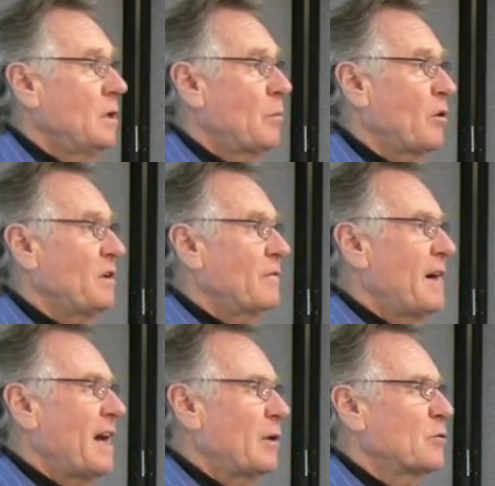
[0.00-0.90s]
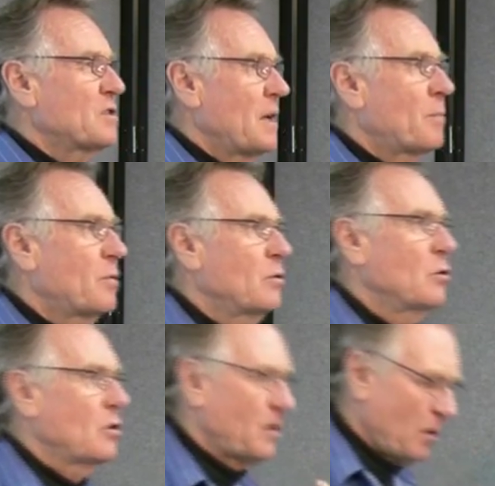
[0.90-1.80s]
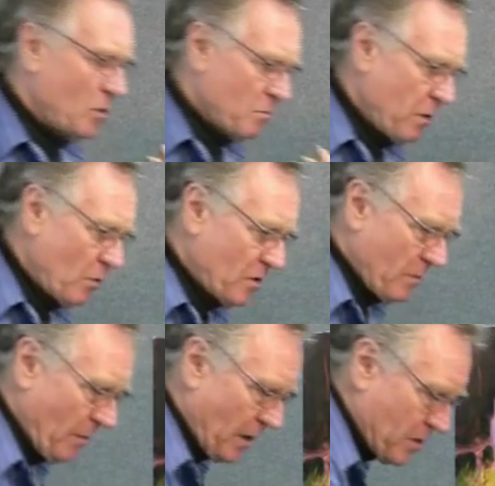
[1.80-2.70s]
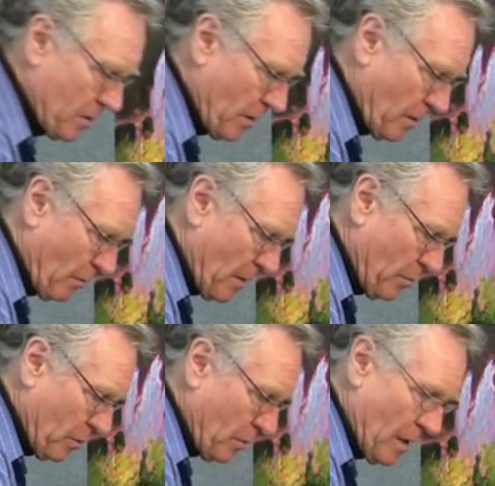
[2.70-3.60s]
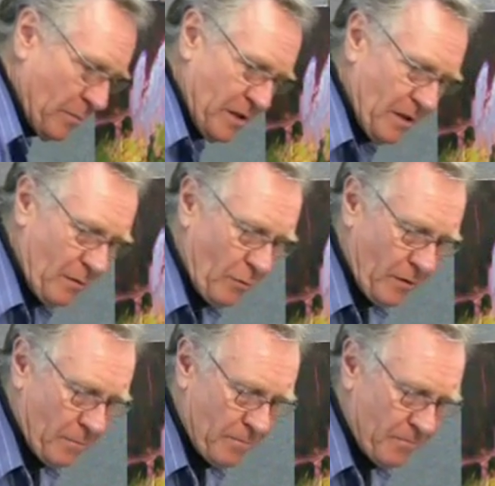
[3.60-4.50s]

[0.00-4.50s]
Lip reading: Bring the values up, look at those blues and make sure they're the right blue. I'm dealing with